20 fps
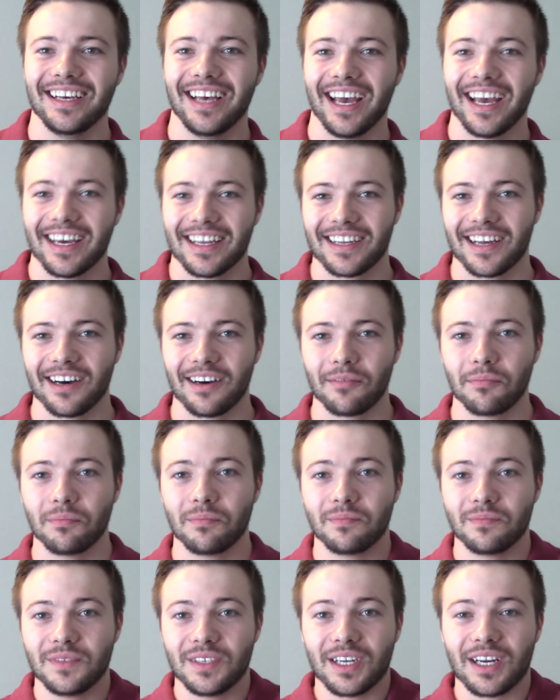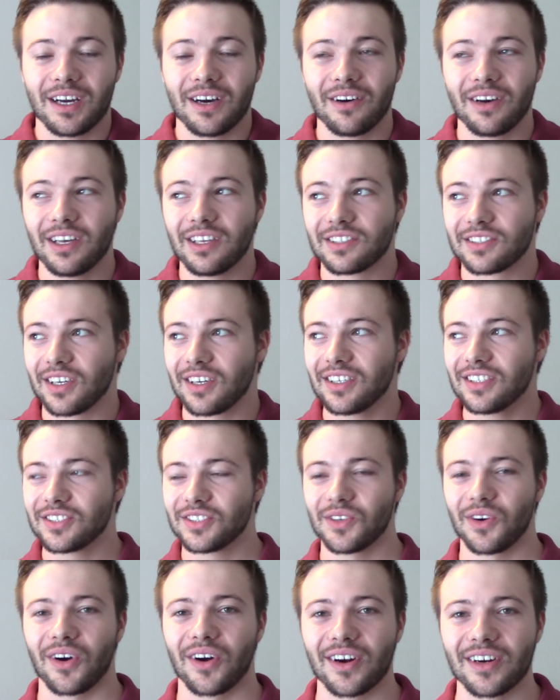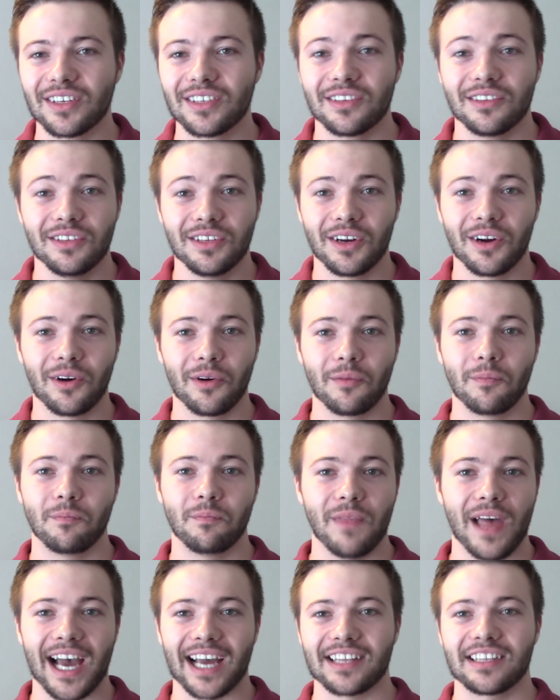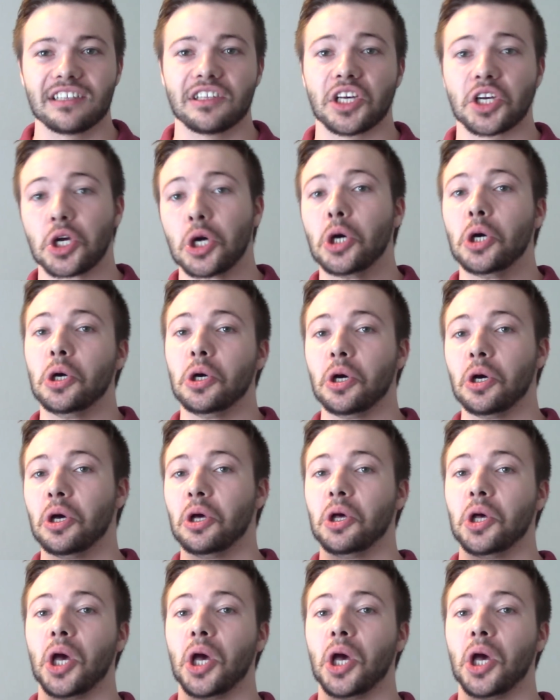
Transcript: And, you know, as long as you aren't, you know, acting like, oh,